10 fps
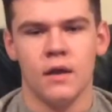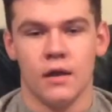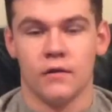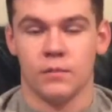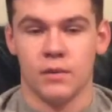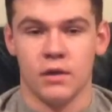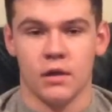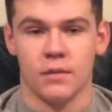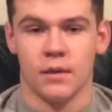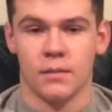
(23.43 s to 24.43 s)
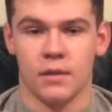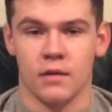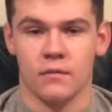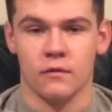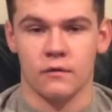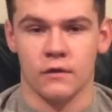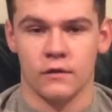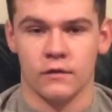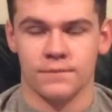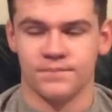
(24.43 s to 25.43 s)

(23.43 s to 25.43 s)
And speaking about bad movies,